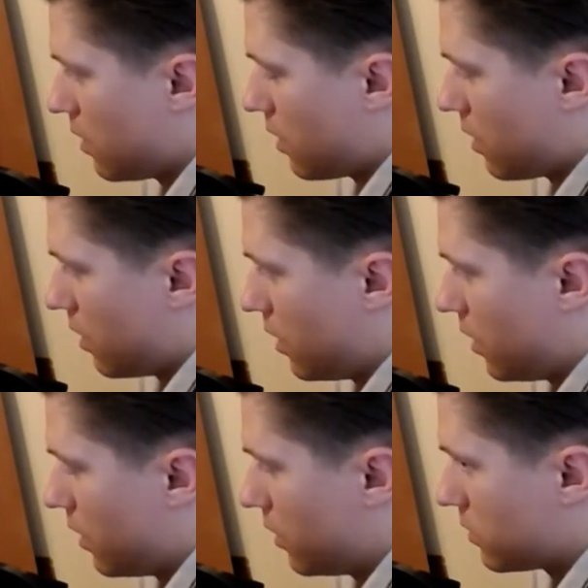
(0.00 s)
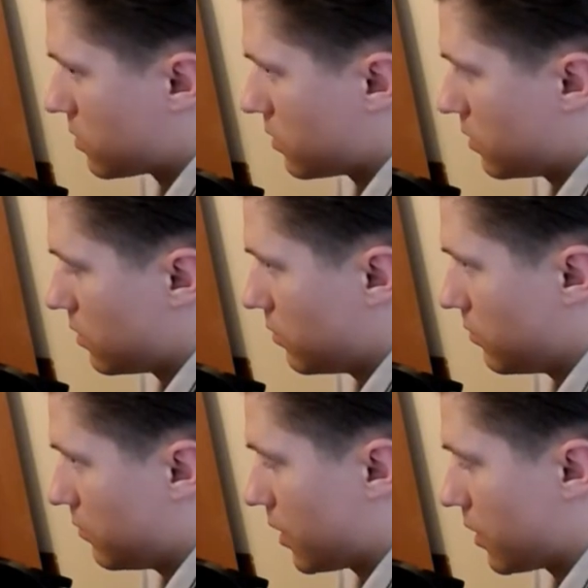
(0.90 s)
Mm. And uh, I
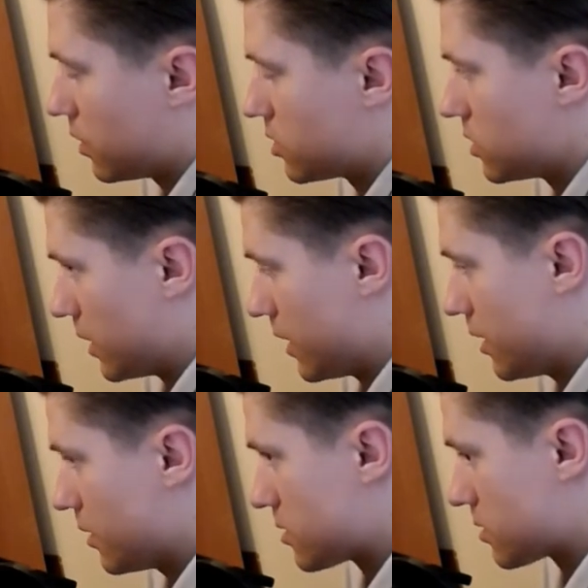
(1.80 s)
think Chileans